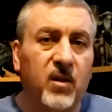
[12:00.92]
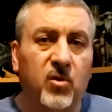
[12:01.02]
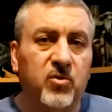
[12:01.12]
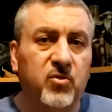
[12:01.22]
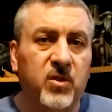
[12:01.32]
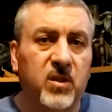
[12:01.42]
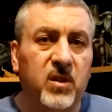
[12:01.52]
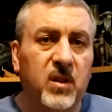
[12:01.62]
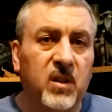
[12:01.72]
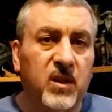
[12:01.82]
Ultra
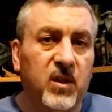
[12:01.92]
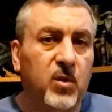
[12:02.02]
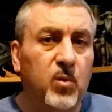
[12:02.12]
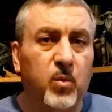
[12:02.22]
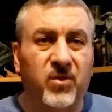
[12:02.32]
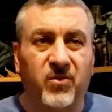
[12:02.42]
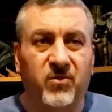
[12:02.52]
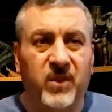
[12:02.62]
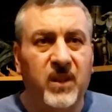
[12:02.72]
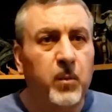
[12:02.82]
Q was
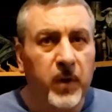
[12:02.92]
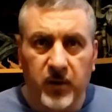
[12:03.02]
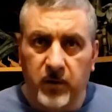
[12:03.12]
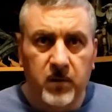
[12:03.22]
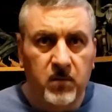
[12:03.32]
really weird.